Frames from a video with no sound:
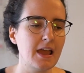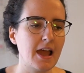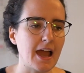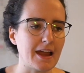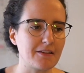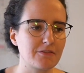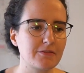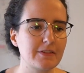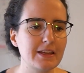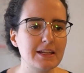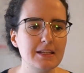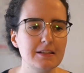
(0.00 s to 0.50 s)
I
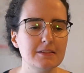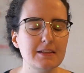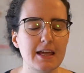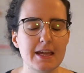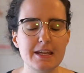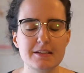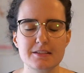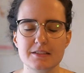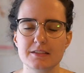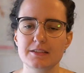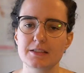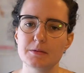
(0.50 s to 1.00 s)
really
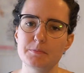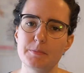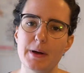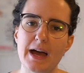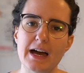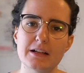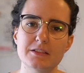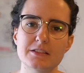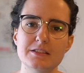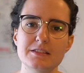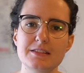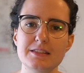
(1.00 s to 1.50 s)
liked the
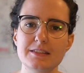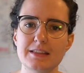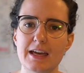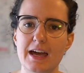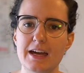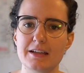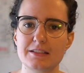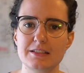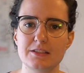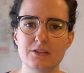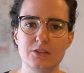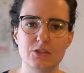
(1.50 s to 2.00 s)
balance
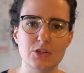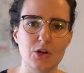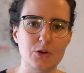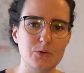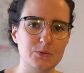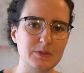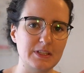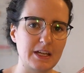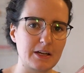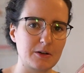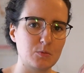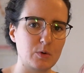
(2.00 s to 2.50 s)
that,
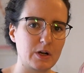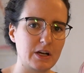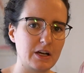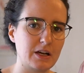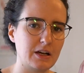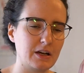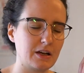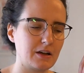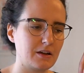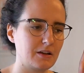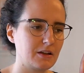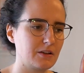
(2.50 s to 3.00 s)
there
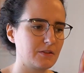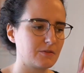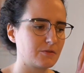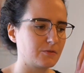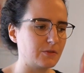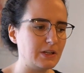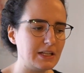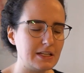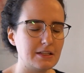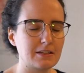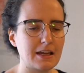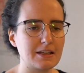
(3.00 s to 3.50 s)
were
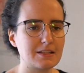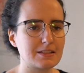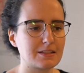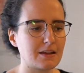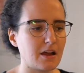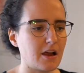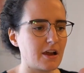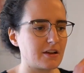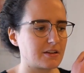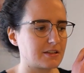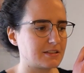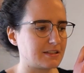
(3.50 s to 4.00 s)
really nice
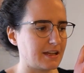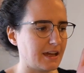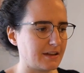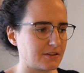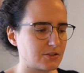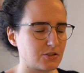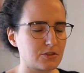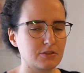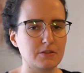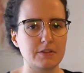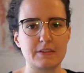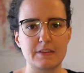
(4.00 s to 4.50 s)

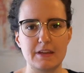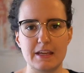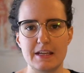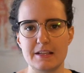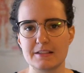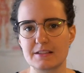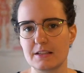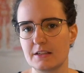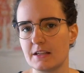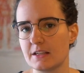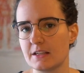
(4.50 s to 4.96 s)
architectural things and